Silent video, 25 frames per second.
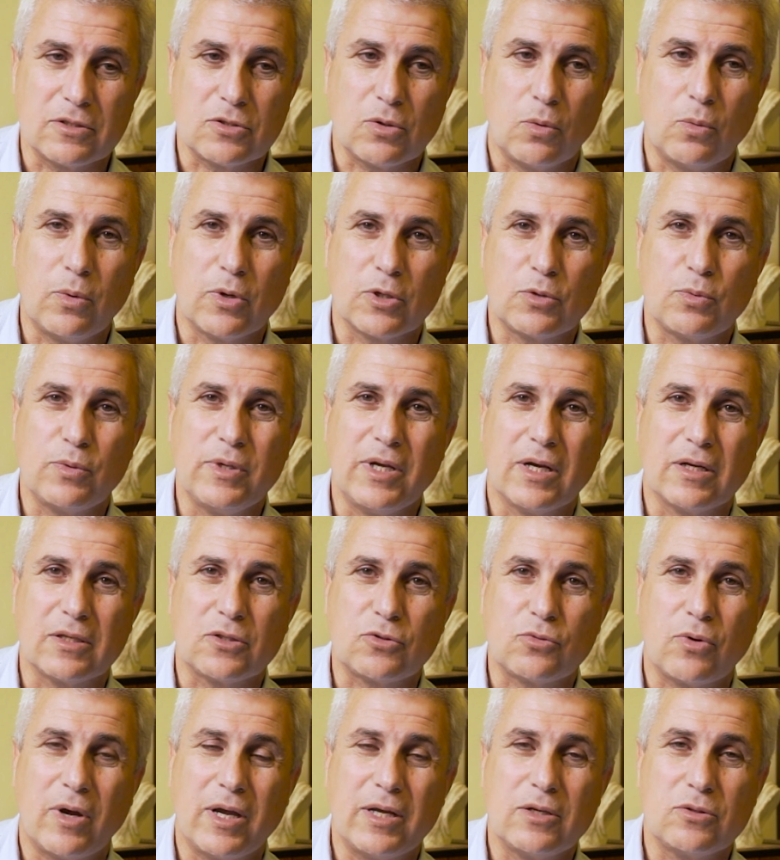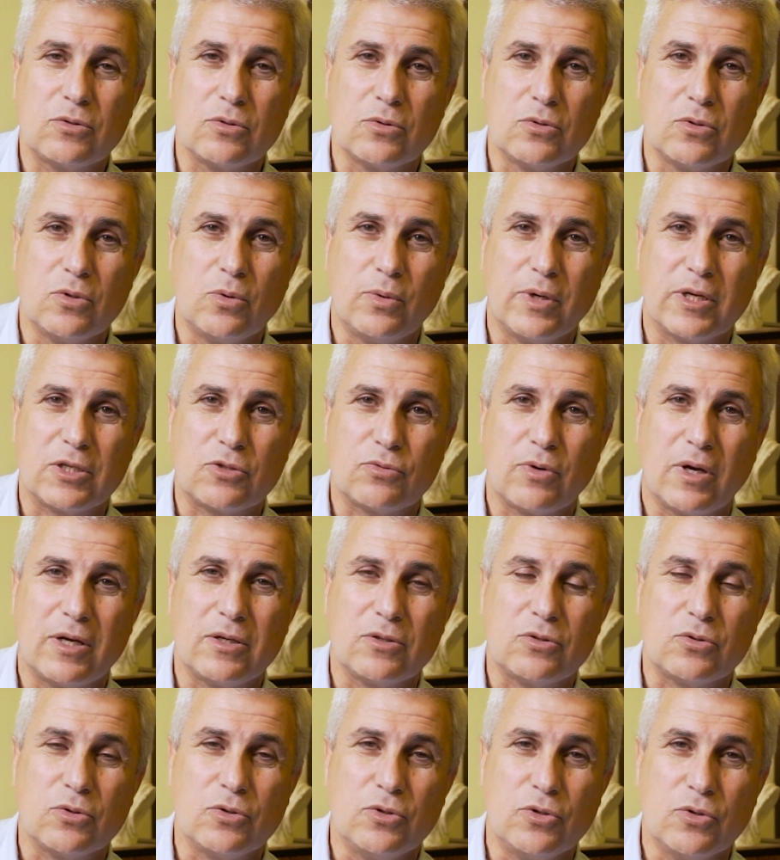So what we are trying to do, we are
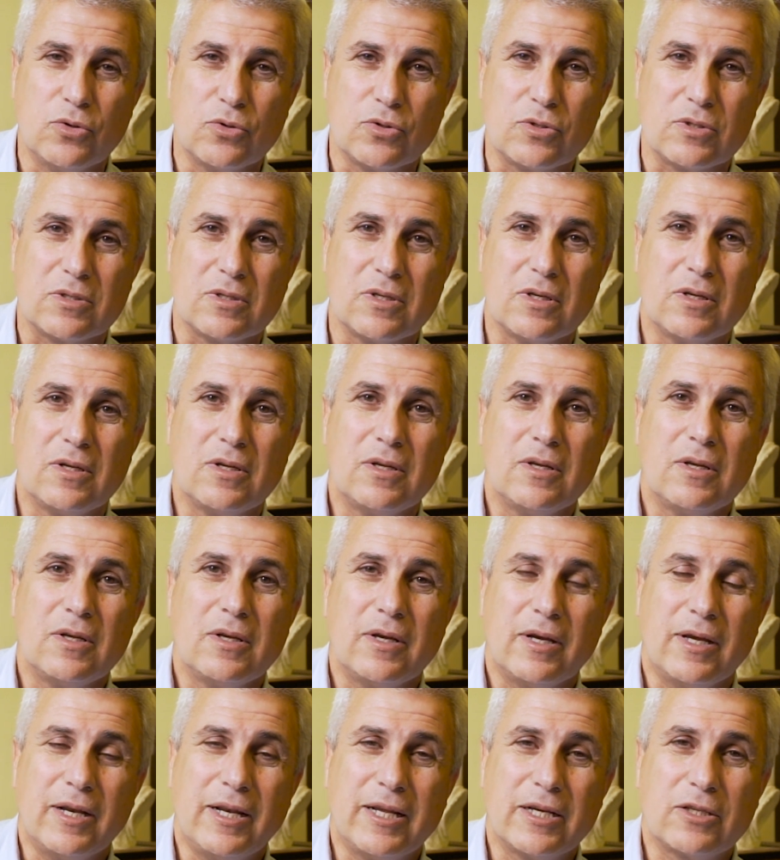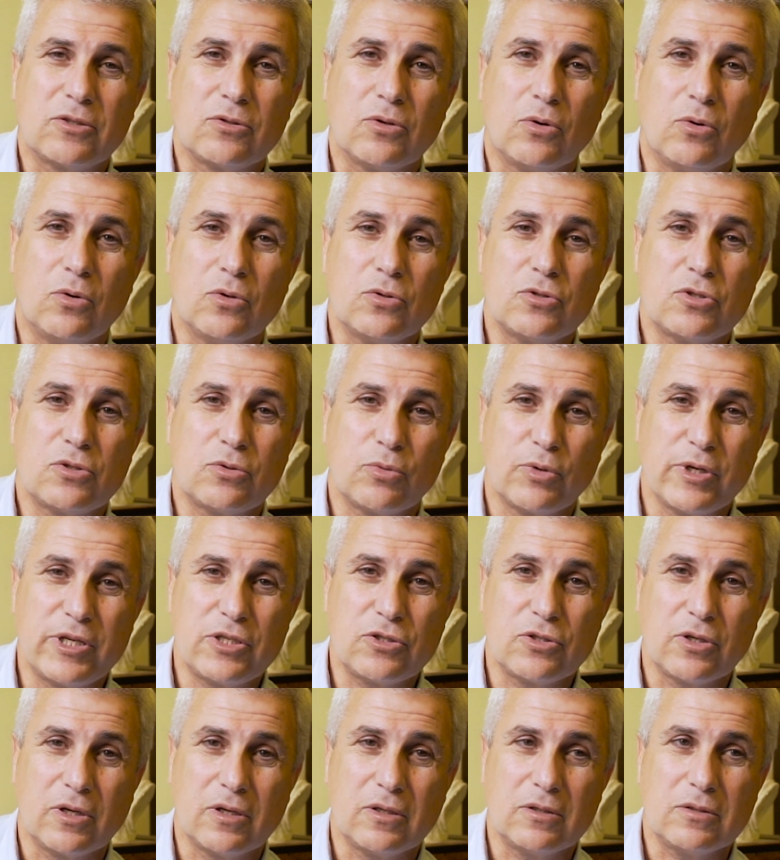trying to use
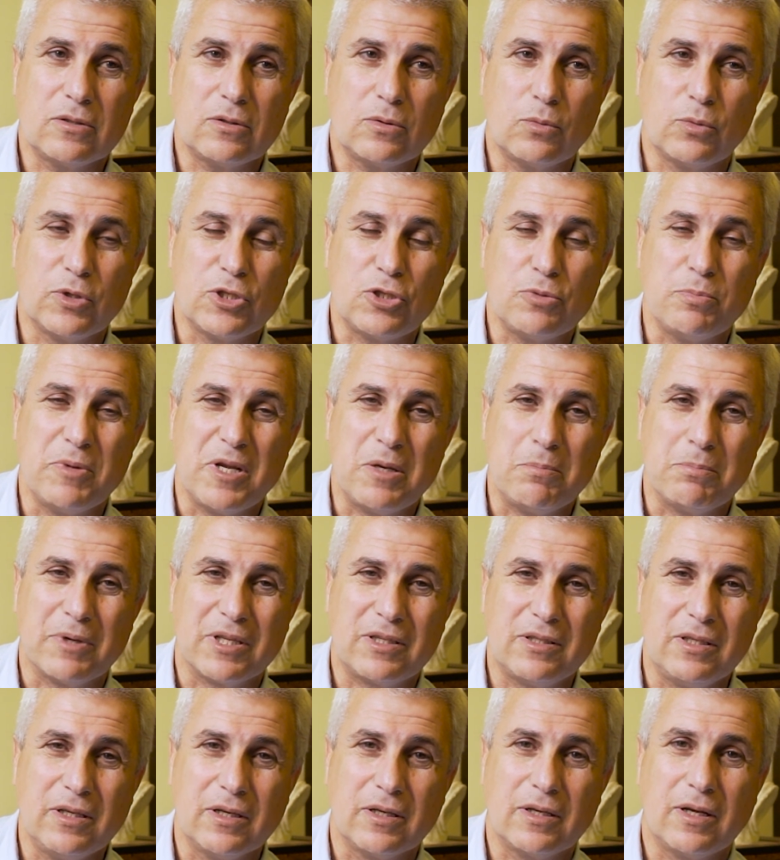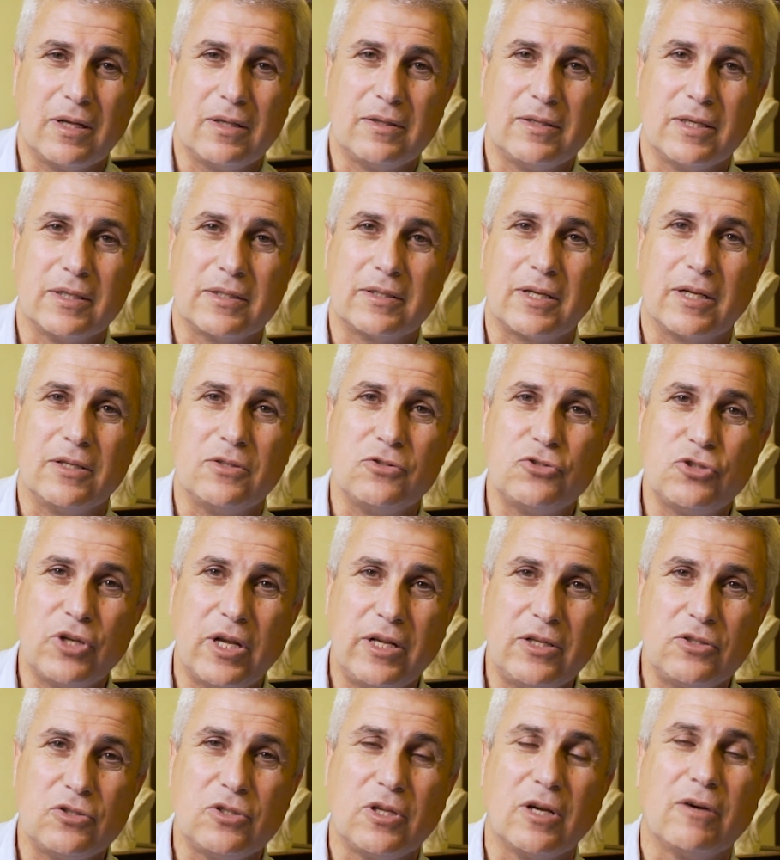electrostriction, which means material that can
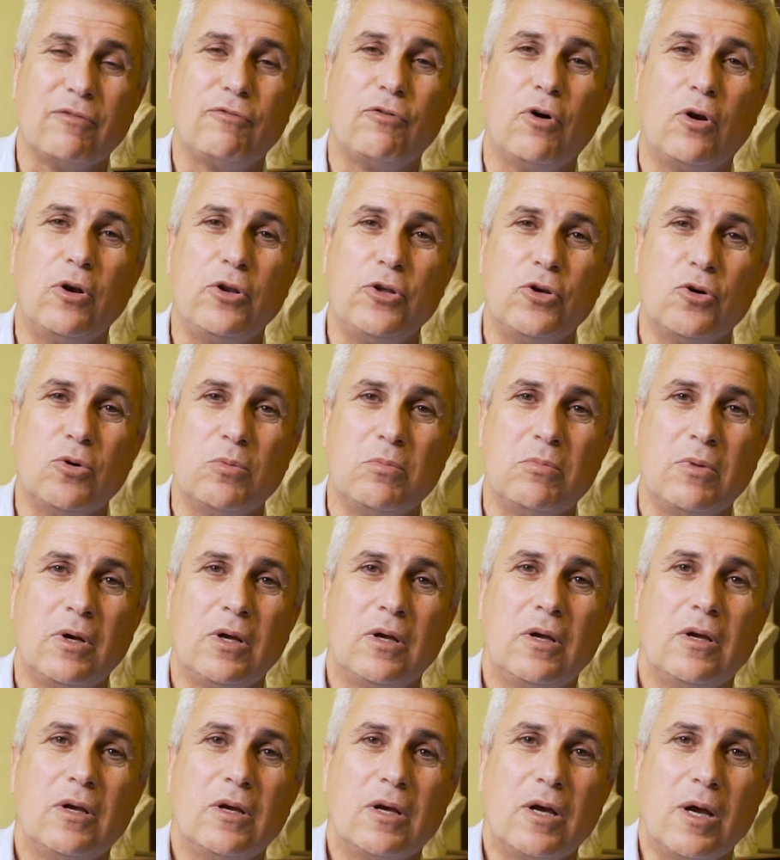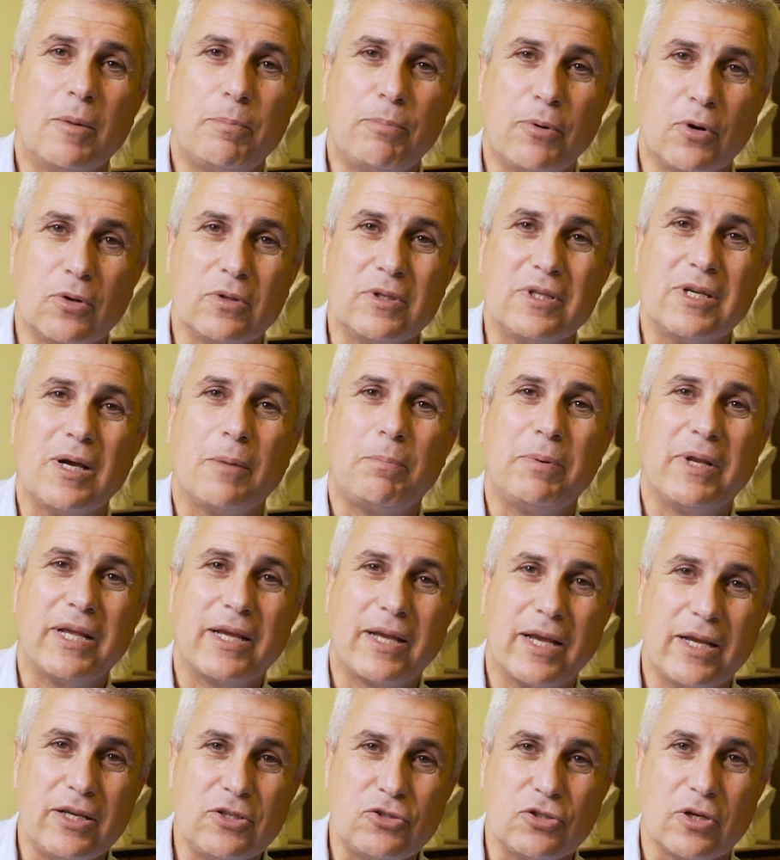change their volume upon the
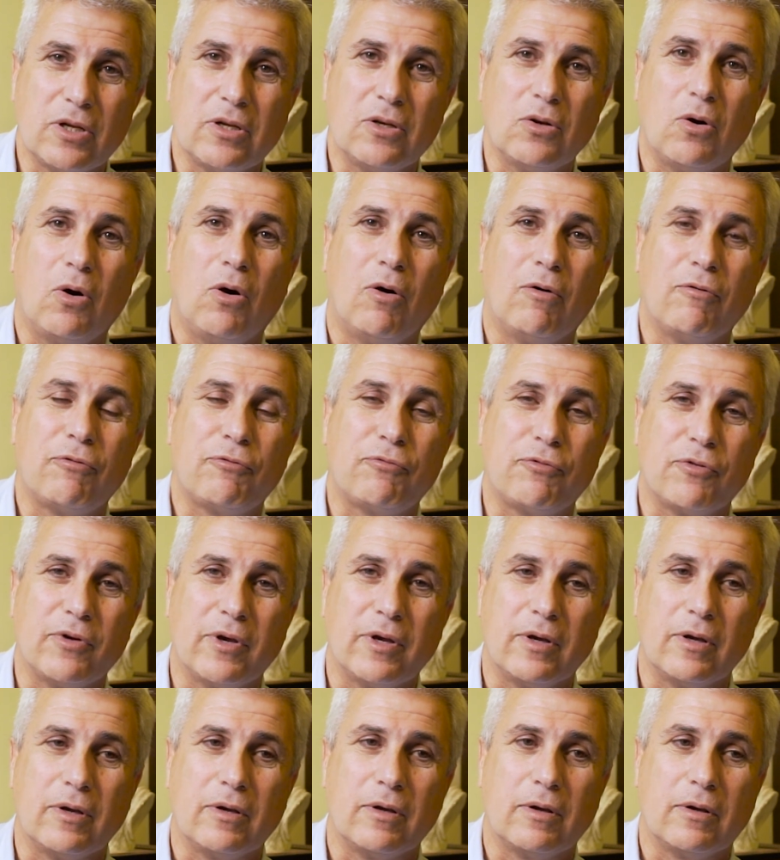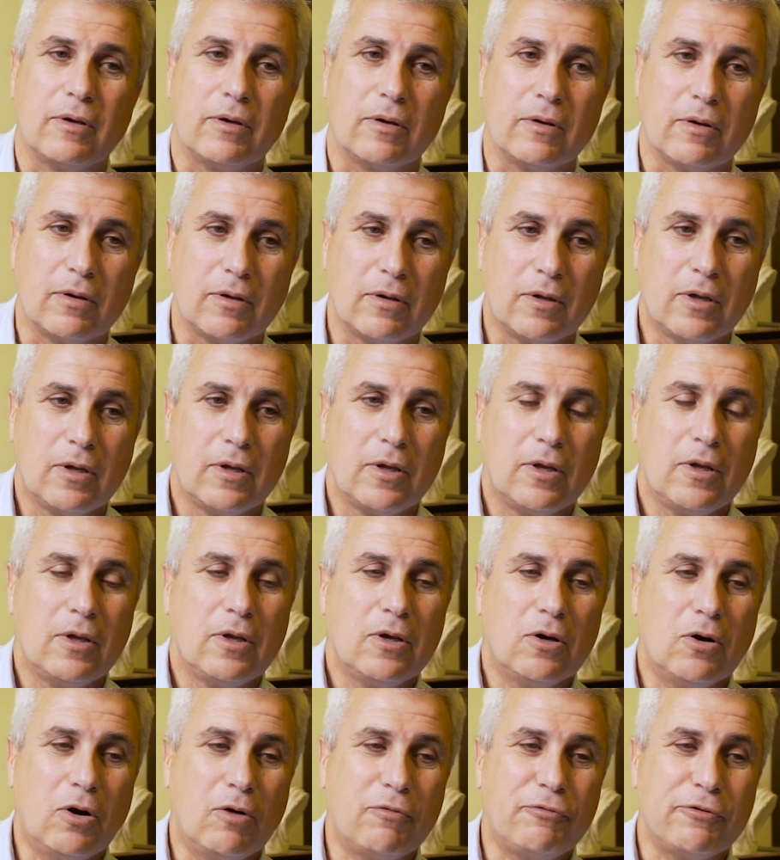application of
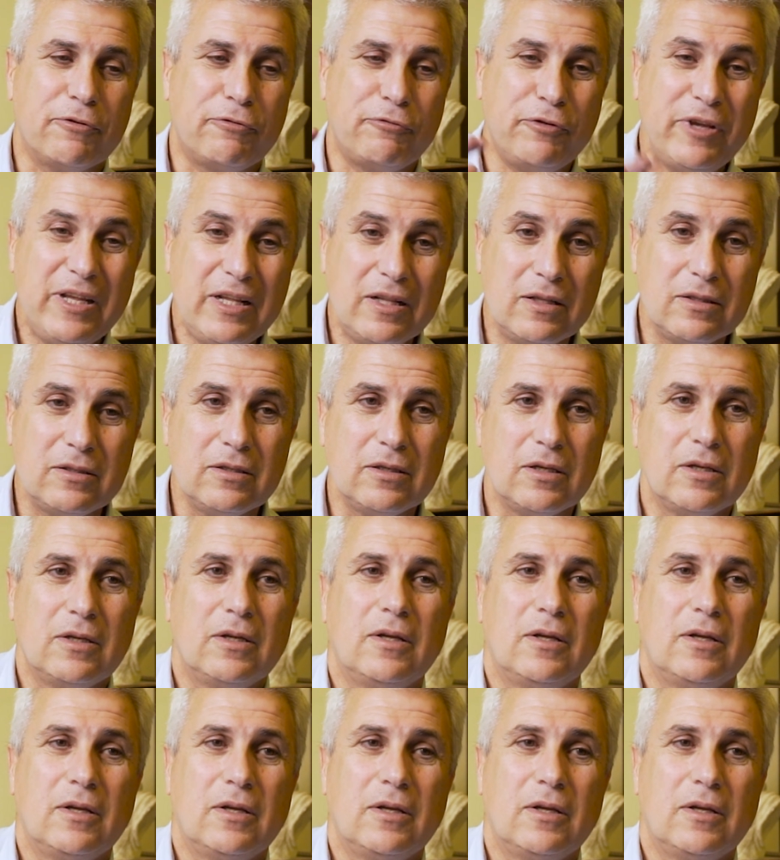a field,